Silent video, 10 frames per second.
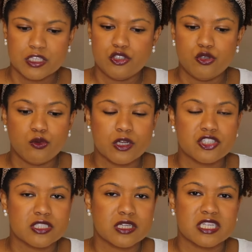You are
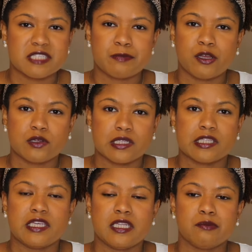just gonna smell
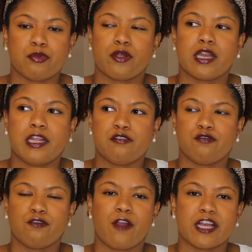clean, free,
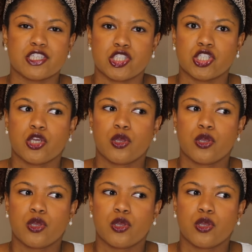fresh